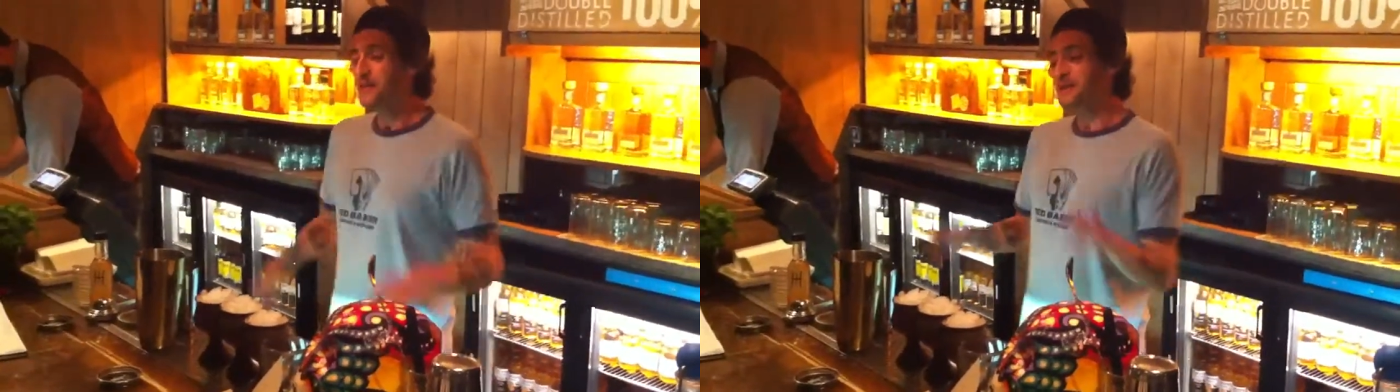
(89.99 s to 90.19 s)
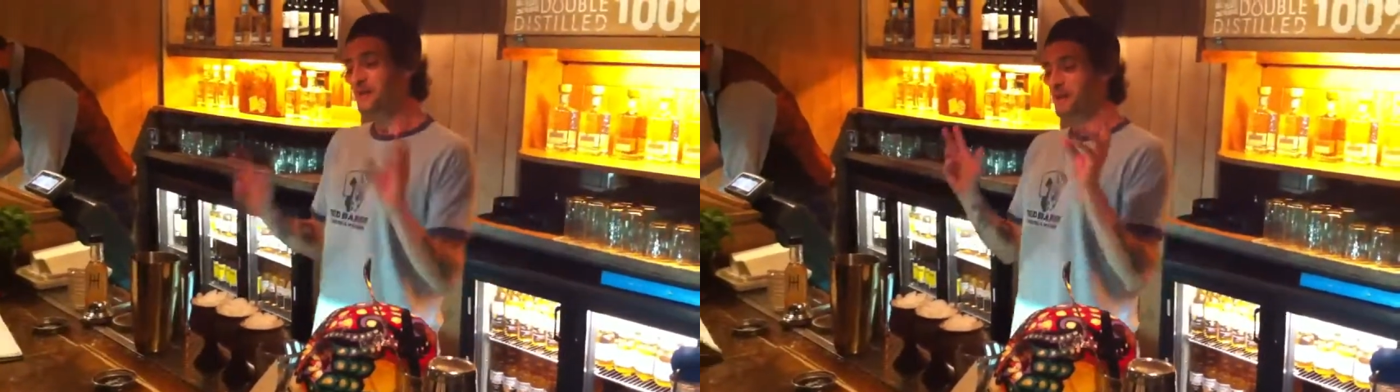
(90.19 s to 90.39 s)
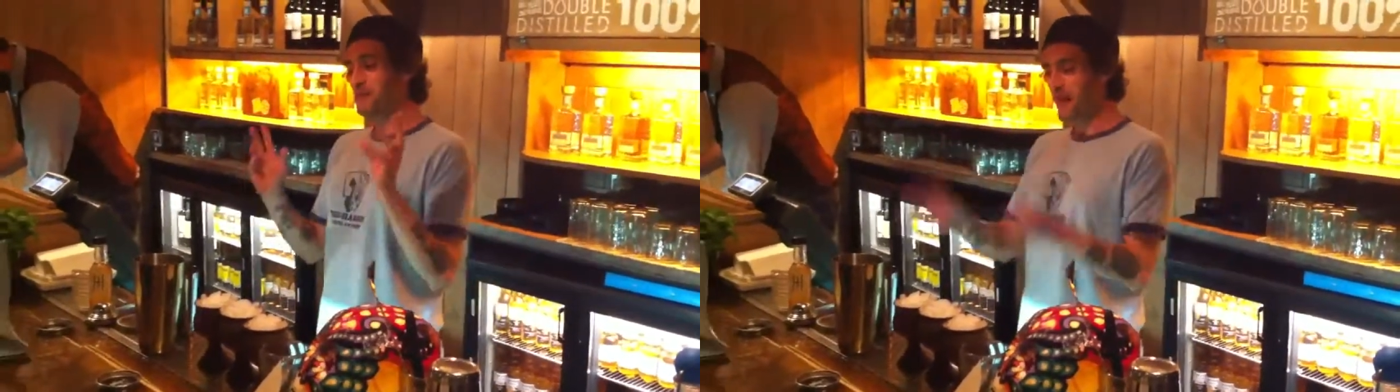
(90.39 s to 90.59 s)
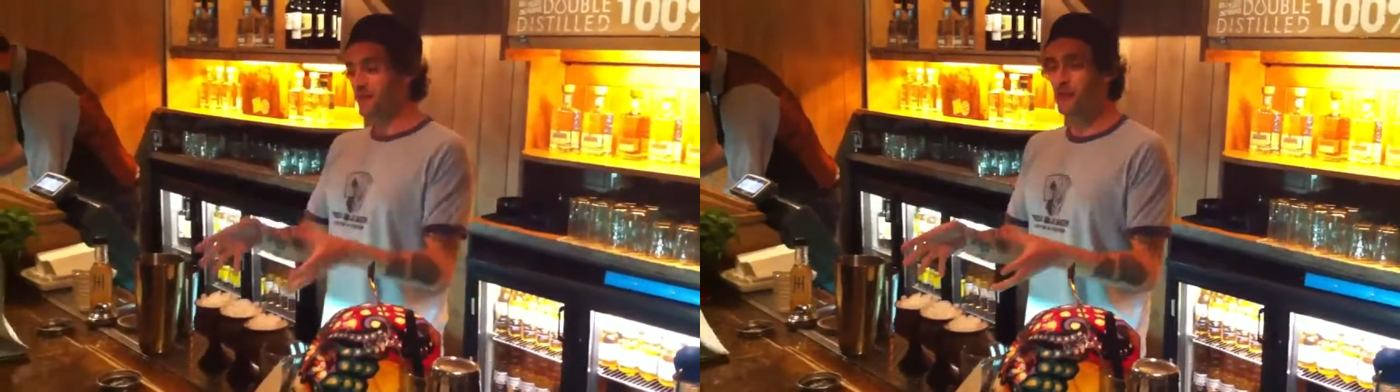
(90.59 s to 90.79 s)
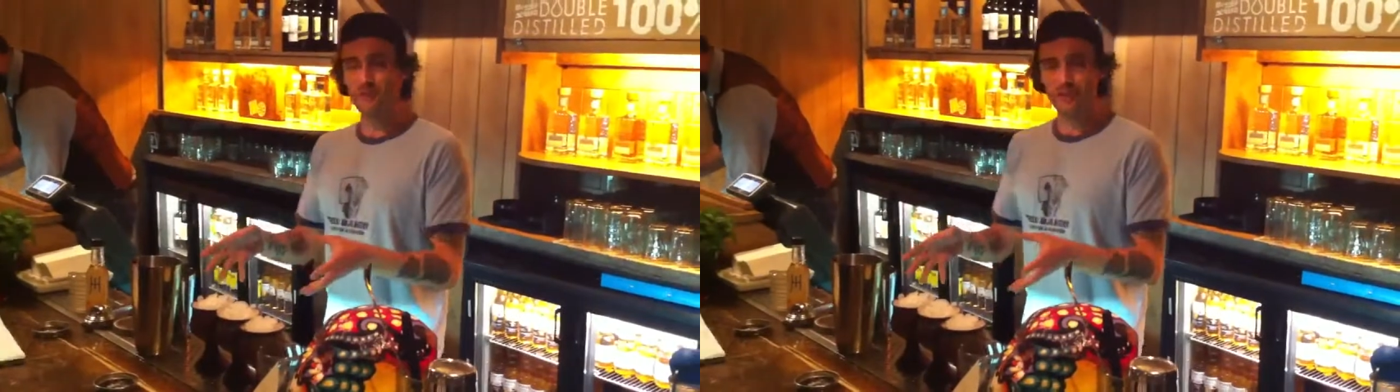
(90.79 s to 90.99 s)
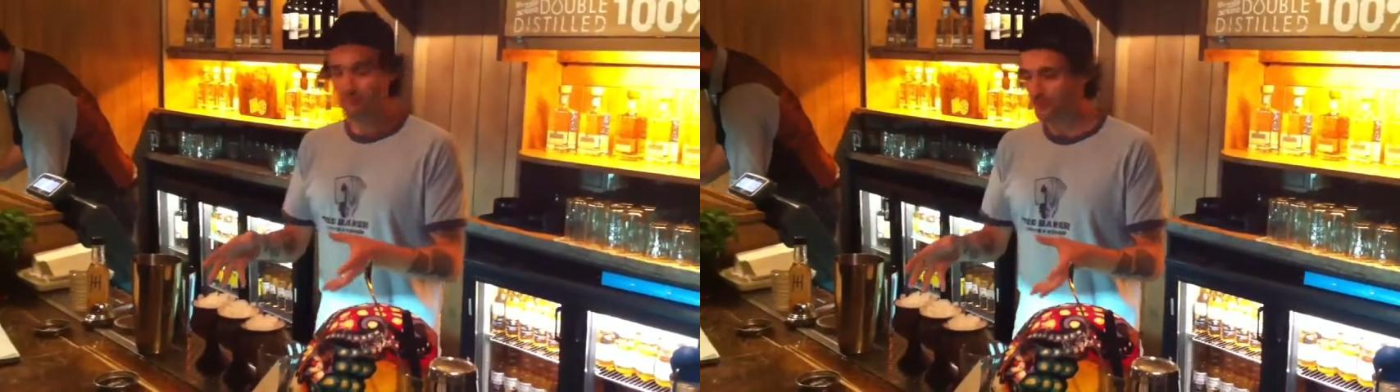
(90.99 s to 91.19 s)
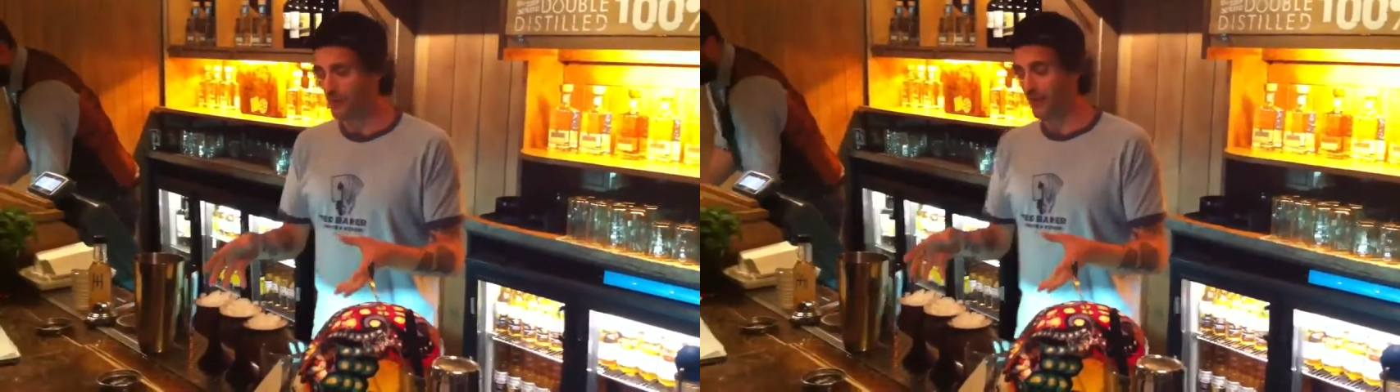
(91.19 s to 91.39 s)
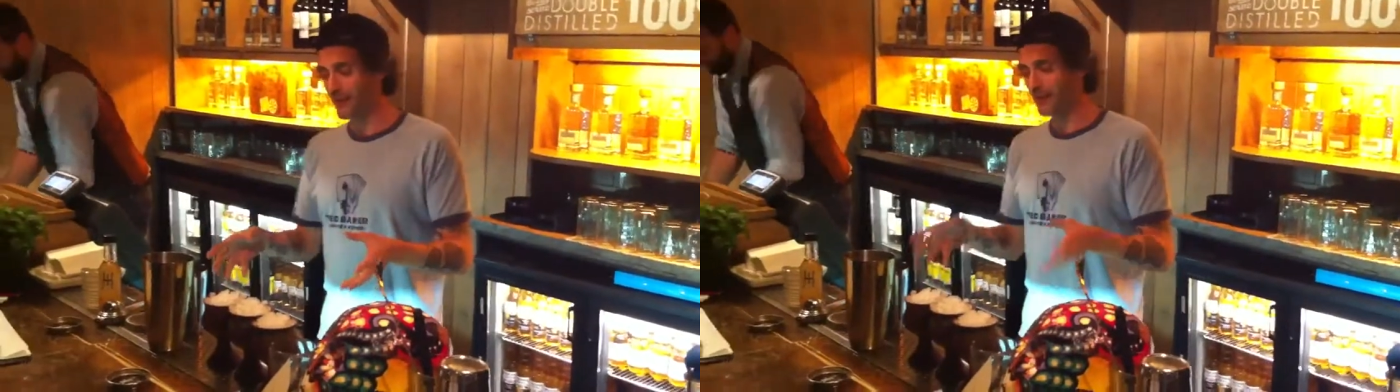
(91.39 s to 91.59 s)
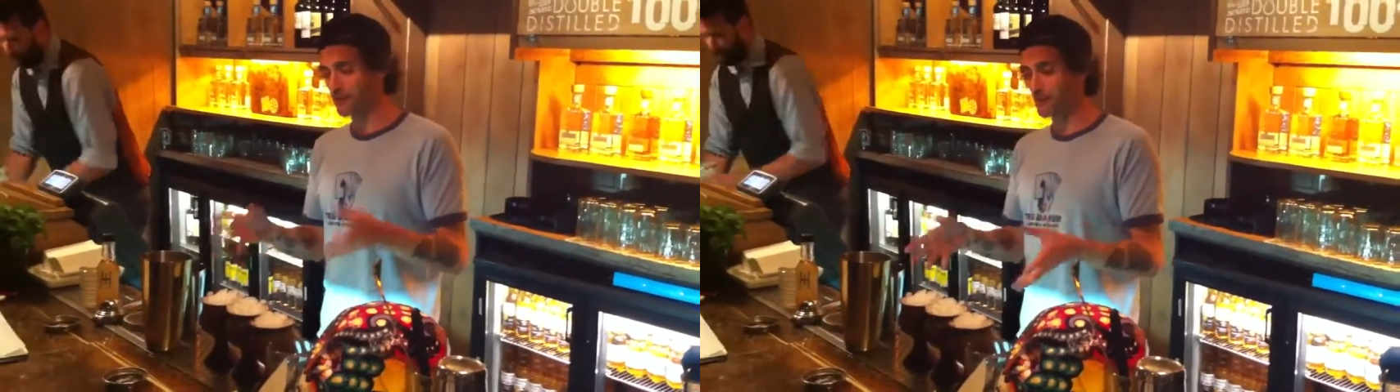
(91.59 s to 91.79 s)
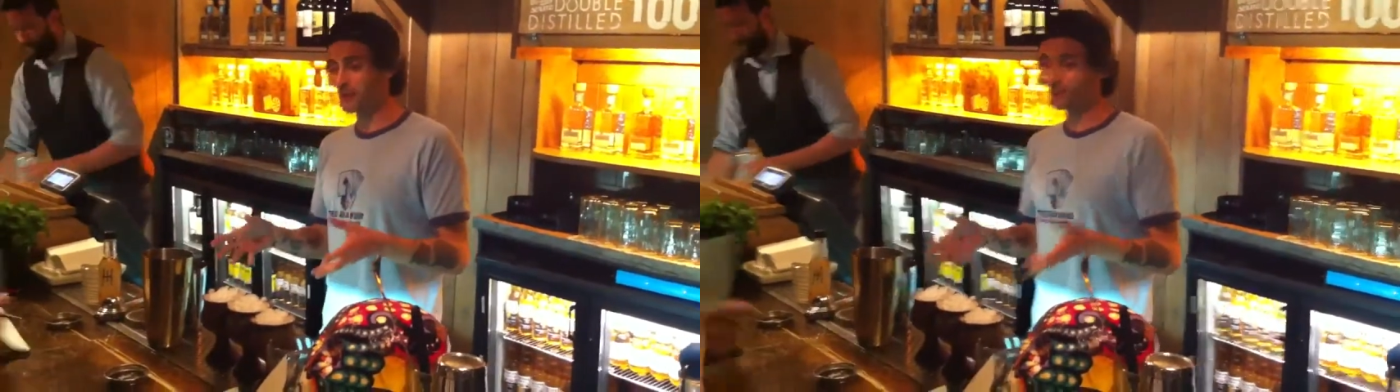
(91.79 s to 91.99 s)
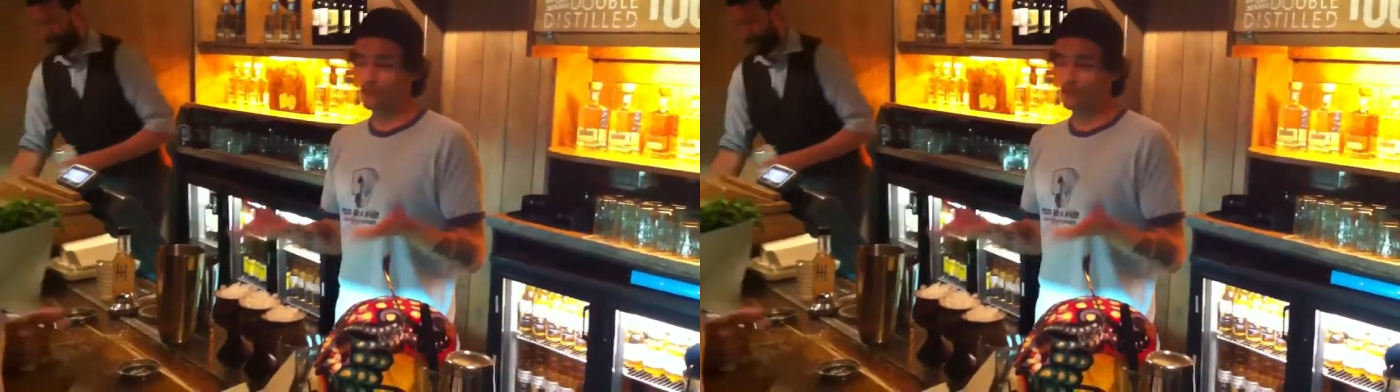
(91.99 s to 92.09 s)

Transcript: So we have our main ingredient,